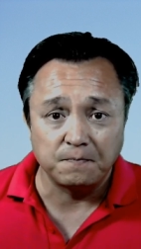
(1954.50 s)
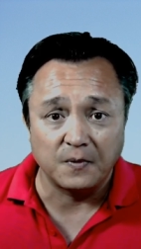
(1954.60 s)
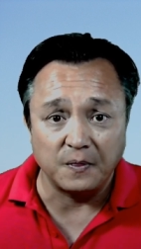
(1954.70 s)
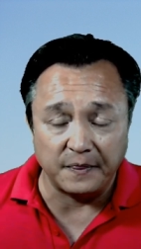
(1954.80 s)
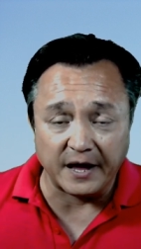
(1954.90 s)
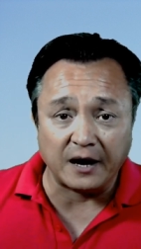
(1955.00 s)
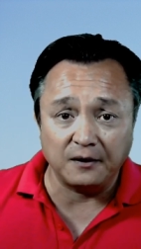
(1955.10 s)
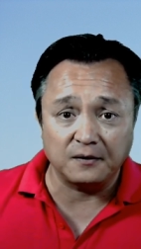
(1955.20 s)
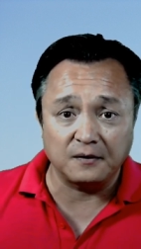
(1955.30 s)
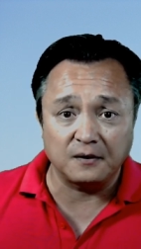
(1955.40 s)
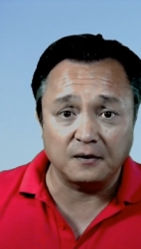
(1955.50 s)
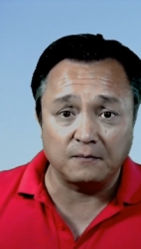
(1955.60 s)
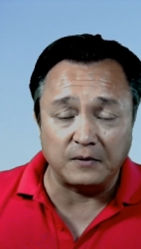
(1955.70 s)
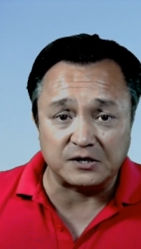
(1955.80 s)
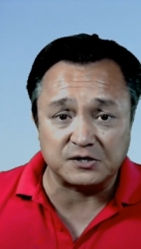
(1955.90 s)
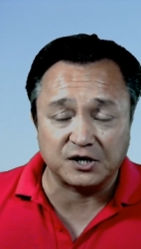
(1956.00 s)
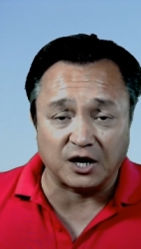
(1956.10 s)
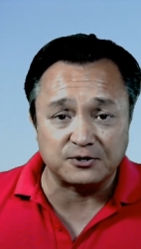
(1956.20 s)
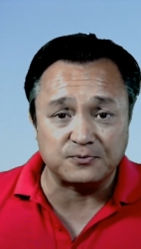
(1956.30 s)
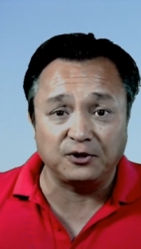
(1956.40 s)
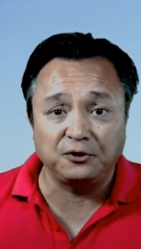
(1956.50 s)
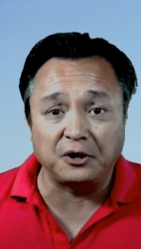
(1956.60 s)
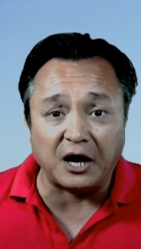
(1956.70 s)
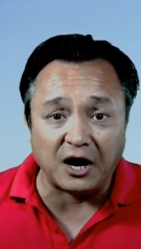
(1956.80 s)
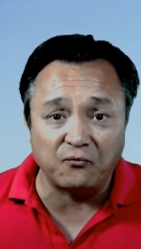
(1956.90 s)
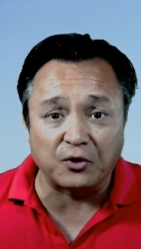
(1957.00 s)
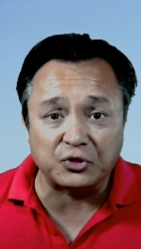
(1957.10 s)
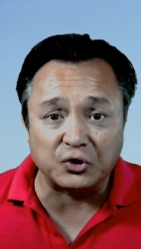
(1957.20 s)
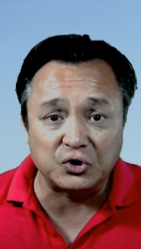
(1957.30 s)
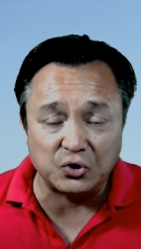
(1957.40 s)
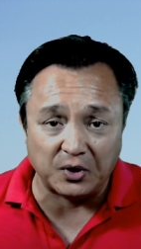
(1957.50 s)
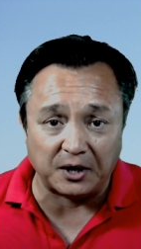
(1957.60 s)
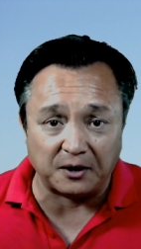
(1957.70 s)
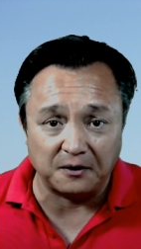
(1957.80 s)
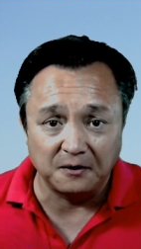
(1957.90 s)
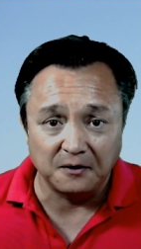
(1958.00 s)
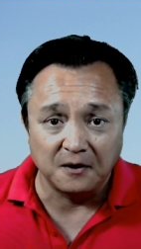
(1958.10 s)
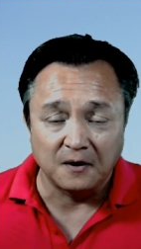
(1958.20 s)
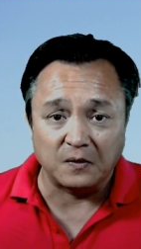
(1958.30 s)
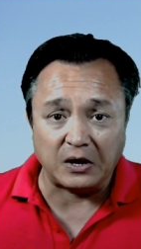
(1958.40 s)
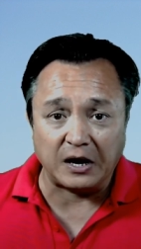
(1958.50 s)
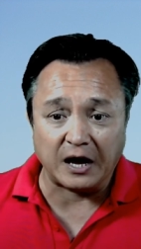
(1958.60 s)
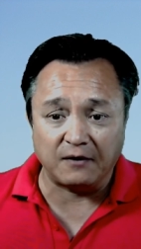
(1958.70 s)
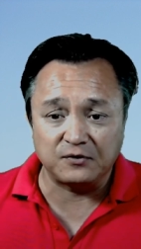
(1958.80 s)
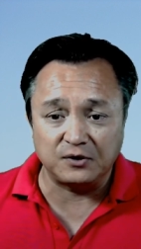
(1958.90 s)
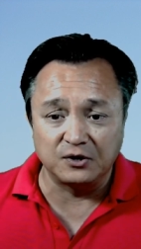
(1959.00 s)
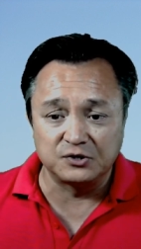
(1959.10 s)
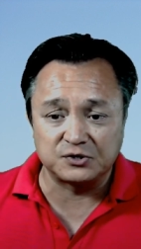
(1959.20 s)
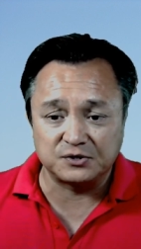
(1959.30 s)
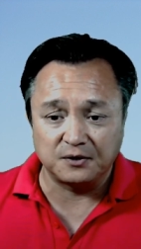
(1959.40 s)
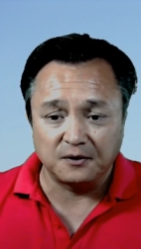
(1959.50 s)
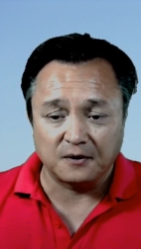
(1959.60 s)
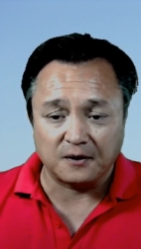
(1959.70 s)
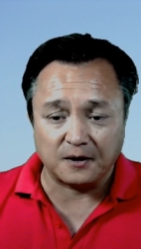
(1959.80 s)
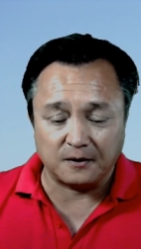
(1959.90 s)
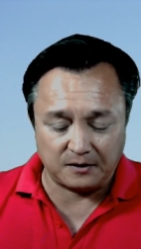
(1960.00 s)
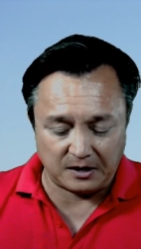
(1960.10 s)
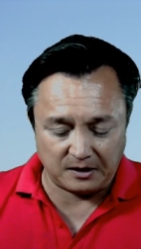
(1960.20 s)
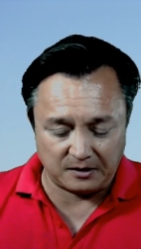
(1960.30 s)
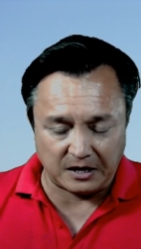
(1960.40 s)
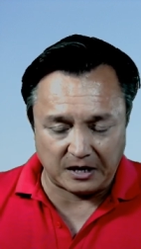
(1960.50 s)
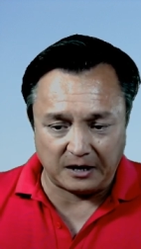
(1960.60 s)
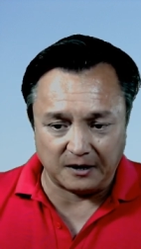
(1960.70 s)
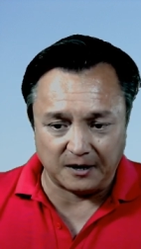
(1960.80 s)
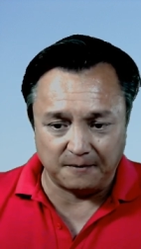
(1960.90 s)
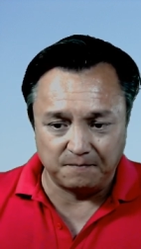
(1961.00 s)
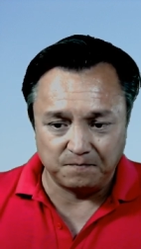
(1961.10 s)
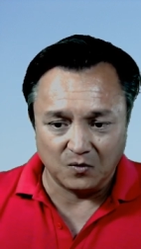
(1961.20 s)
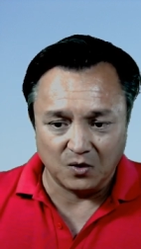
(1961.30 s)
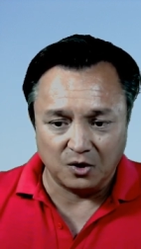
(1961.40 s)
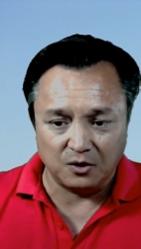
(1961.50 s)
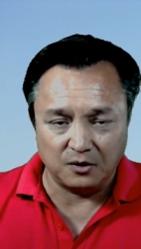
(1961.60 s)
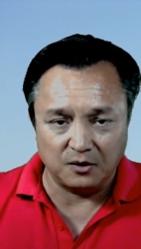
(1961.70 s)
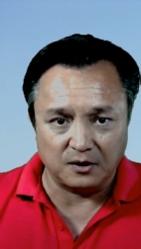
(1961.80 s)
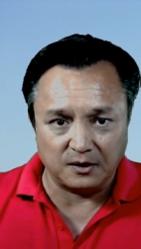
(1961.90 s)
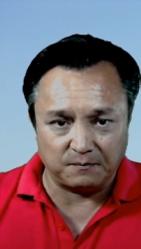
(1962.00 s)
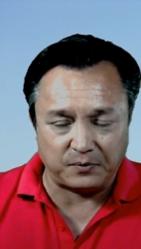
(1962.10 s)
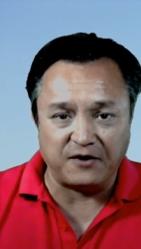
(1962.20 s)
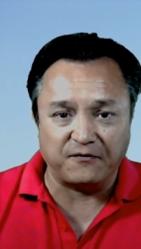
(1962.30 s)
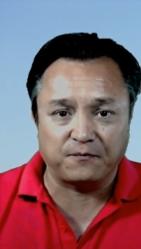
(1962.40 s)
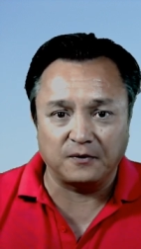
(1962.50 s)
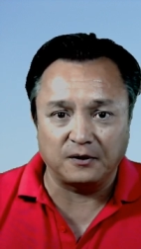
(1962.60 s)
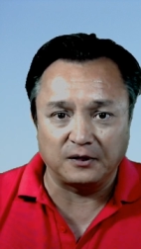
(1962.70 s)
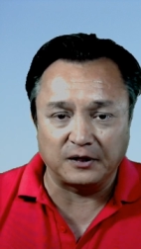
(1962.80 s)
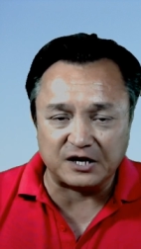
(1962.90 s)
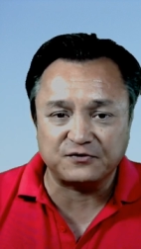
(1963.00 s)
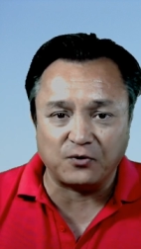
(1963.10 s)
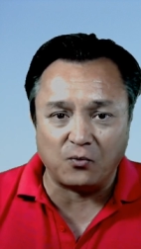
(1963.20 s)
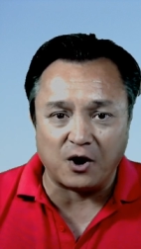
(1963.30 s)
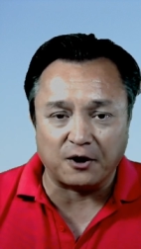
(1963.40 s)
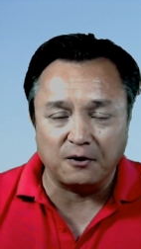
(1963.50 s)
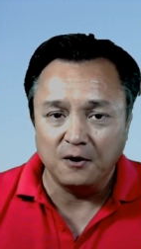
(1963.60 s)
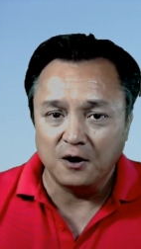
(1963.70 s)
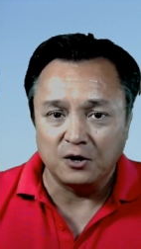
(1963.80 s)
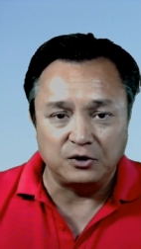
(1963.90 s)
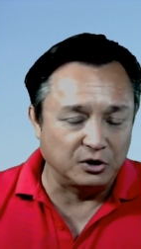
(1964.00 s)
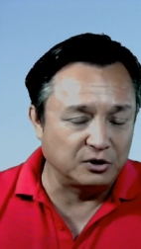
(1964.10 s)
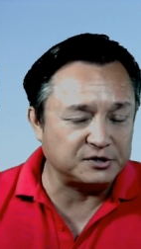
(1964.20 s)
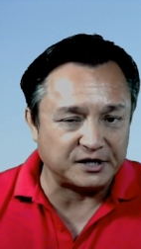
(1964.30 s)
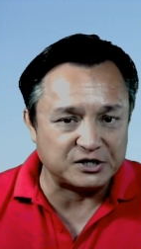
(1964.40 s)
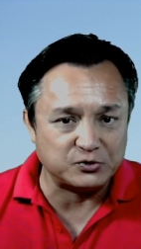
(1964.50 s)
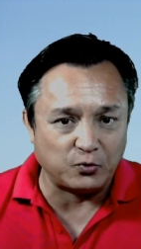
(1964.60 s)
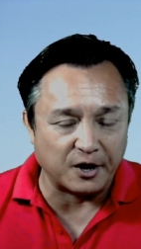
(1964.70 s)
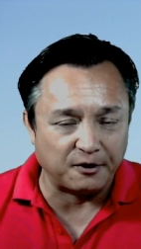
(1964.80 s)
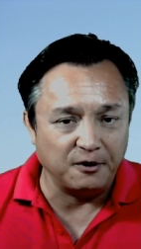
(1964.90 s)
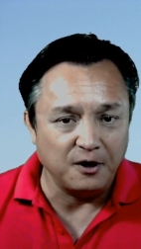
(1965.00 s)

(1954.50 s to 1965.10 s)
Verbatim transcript: that makes the customer love what they're doing. They have used, they they uh, pay less for water, use less water,